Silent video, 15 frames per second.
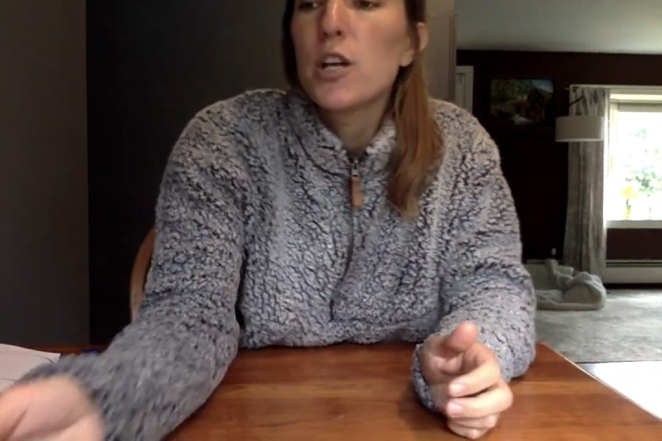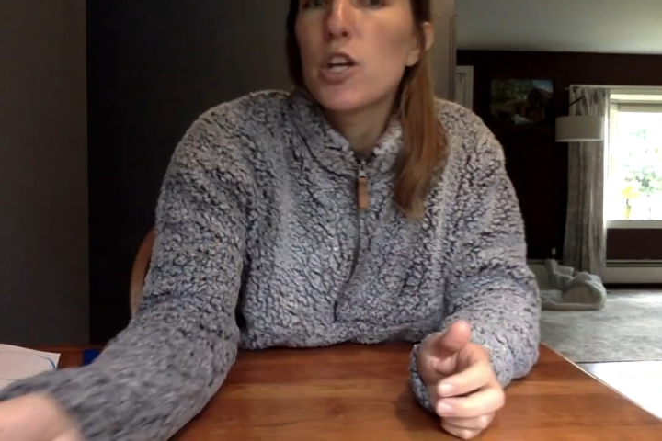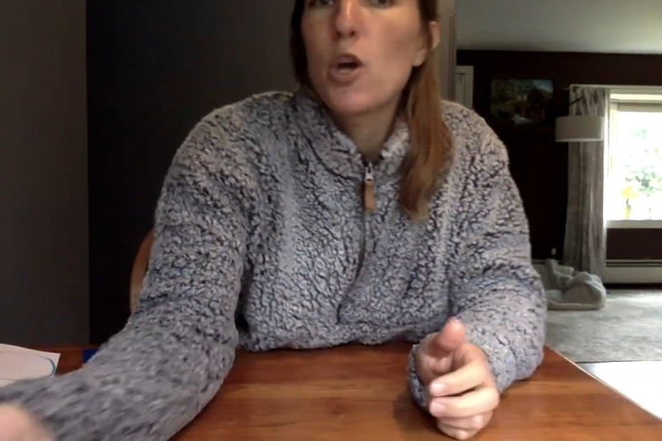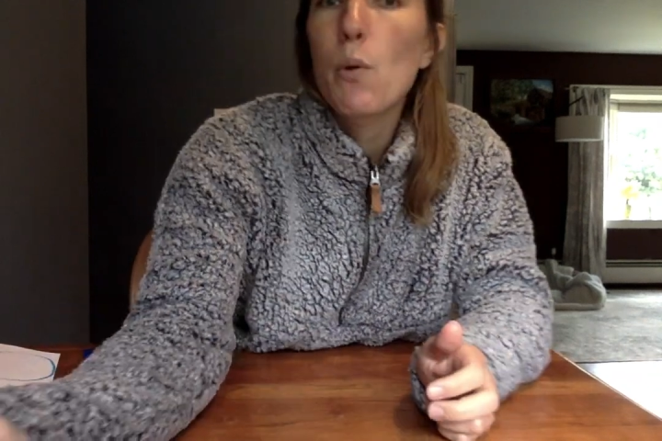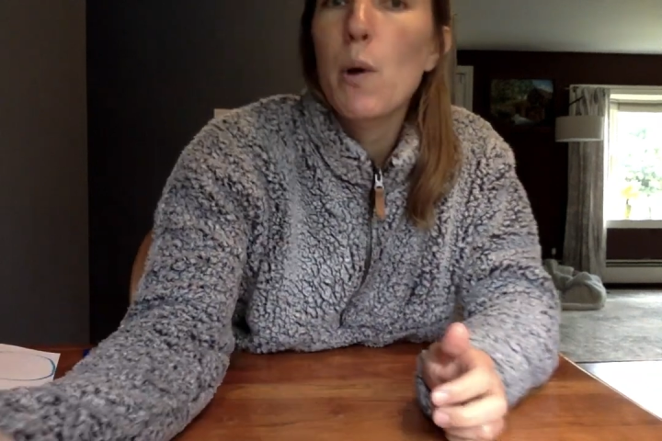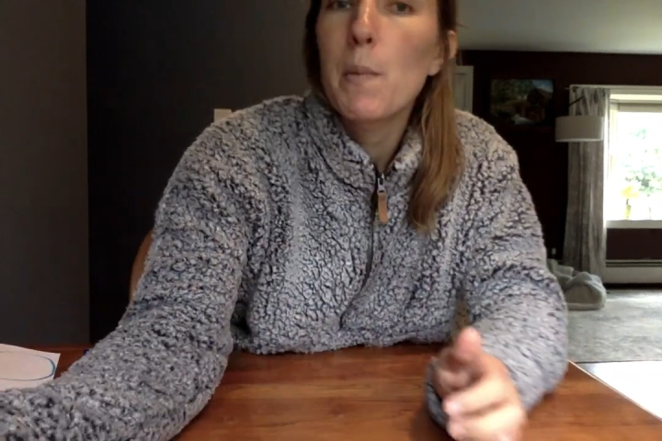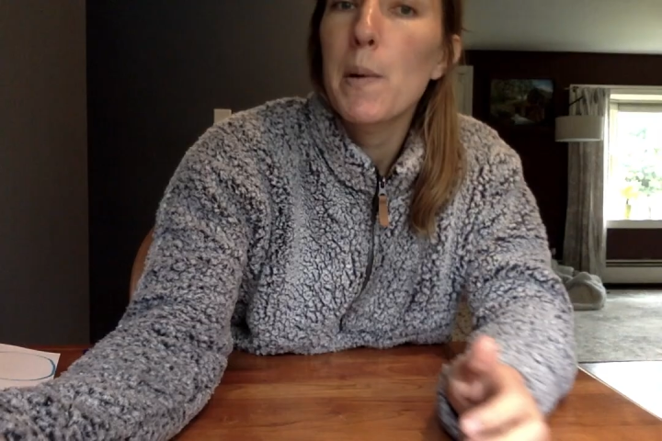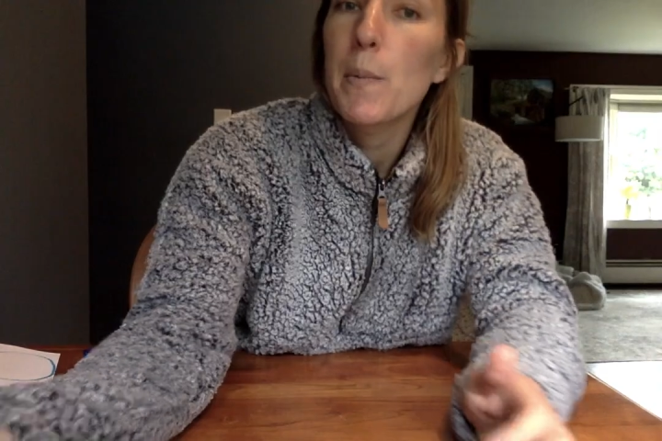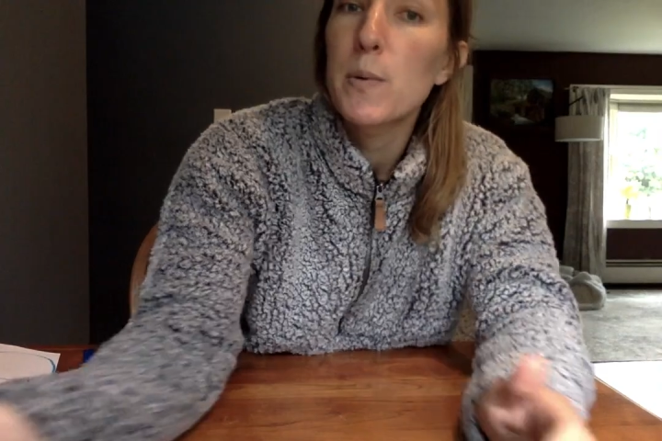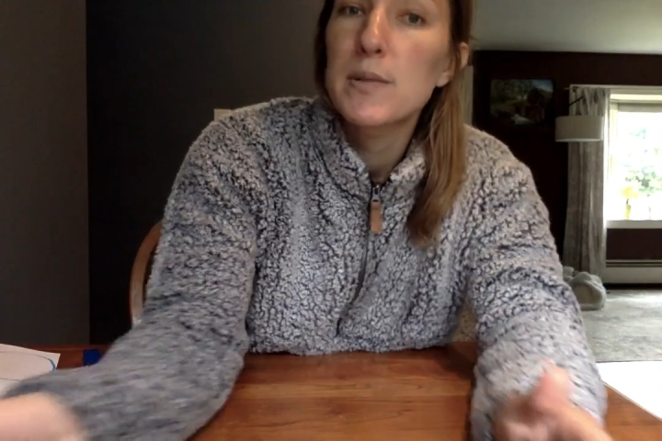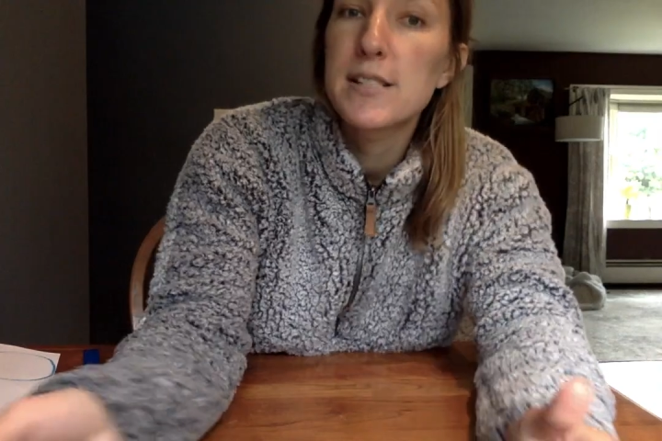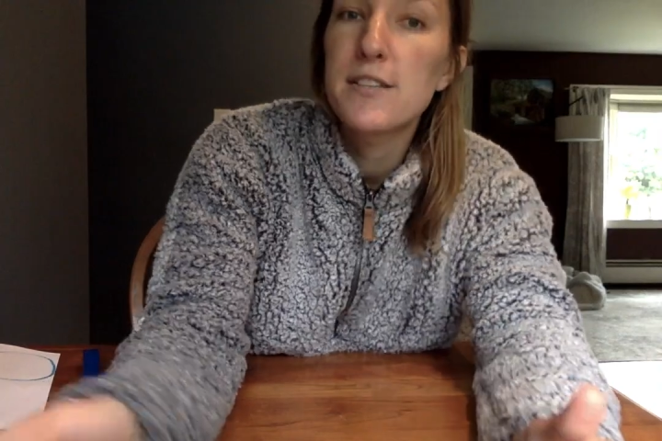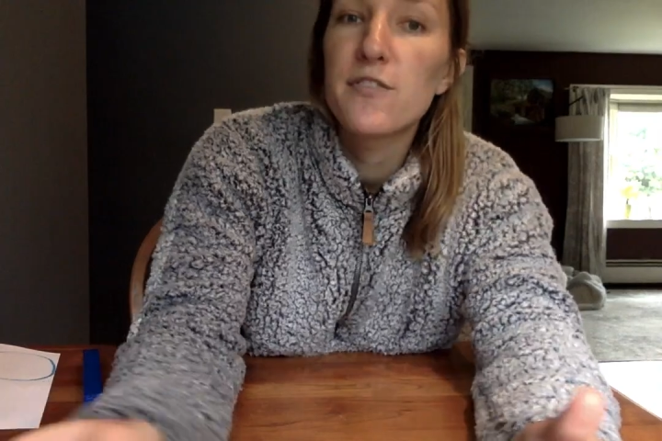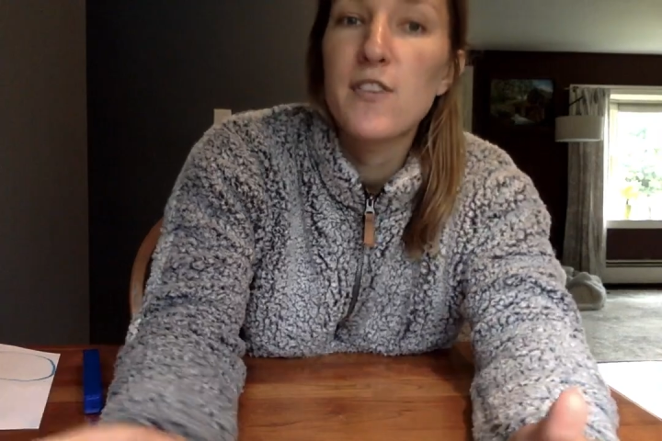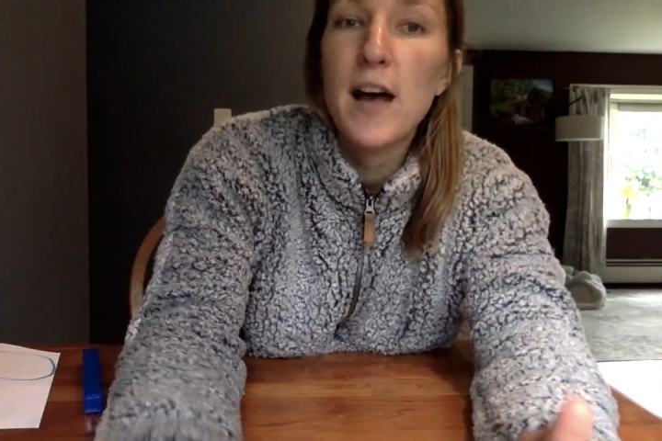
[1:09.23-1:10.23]
Your warm-up was
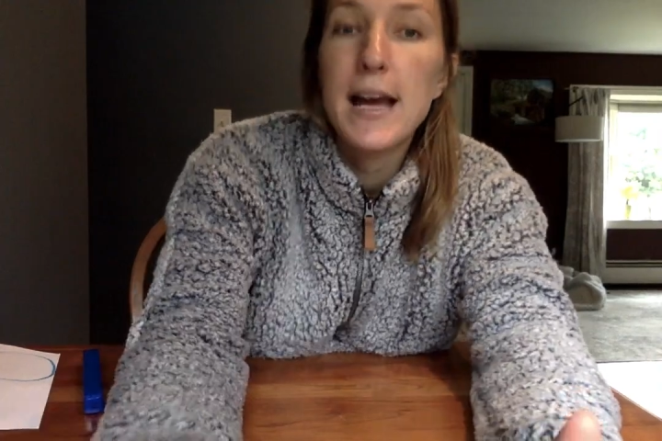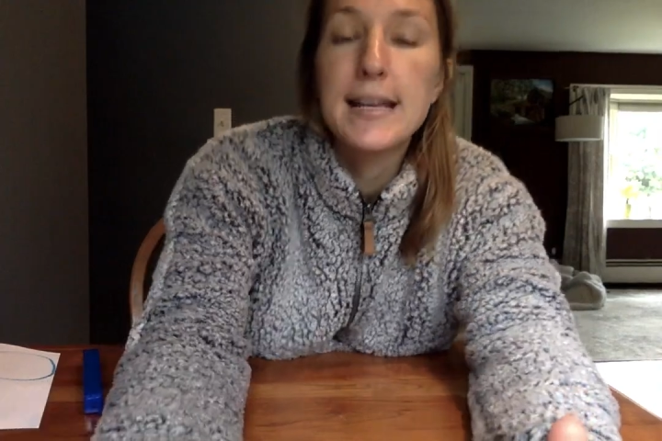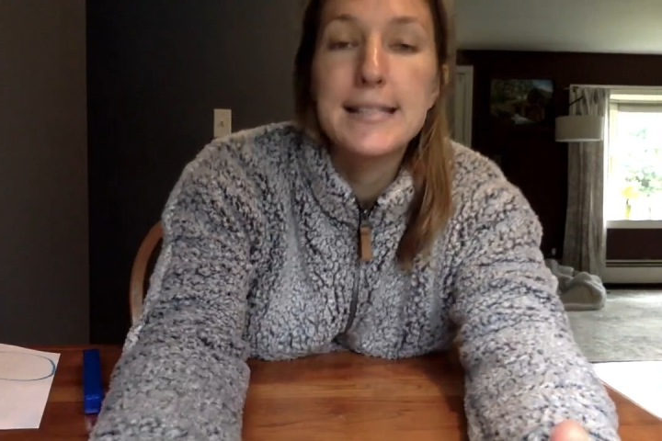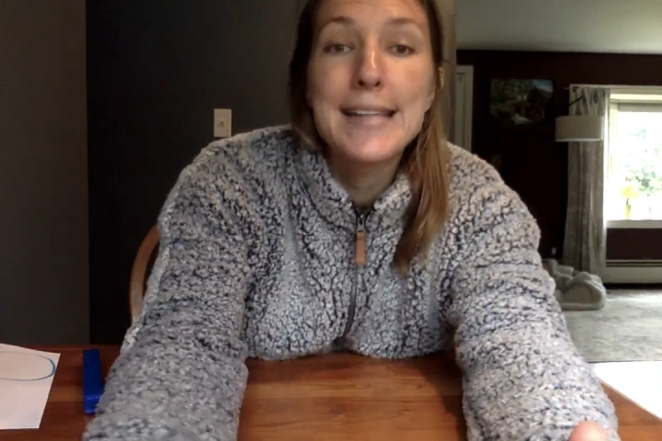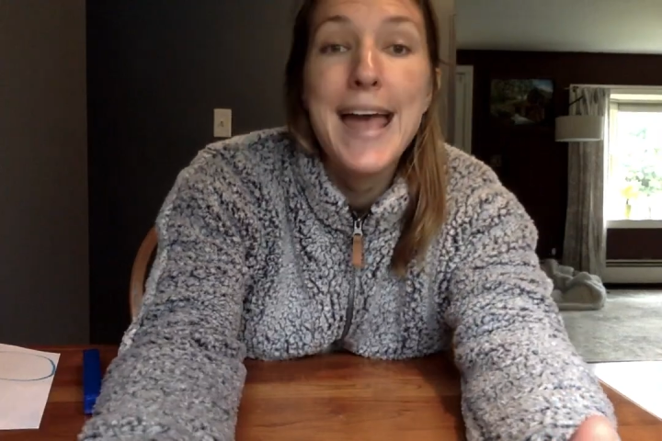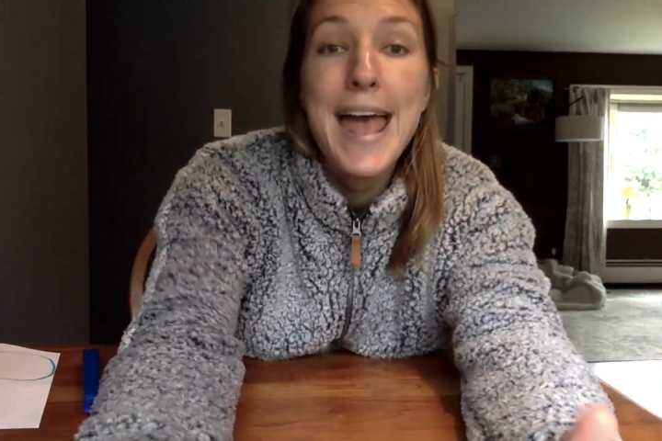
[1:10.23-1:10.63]
to find